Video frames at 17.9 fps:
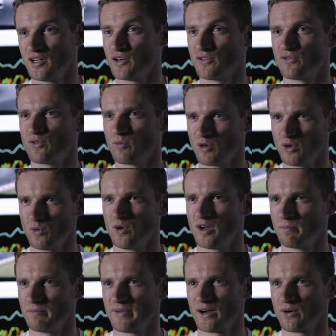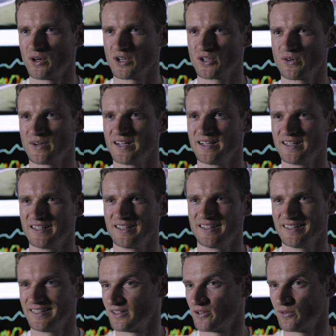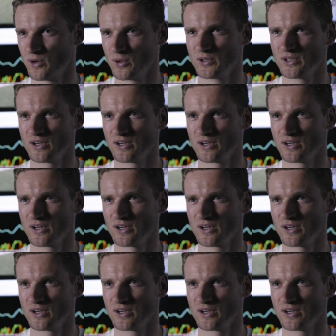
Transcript: a Formula One powertrain in a road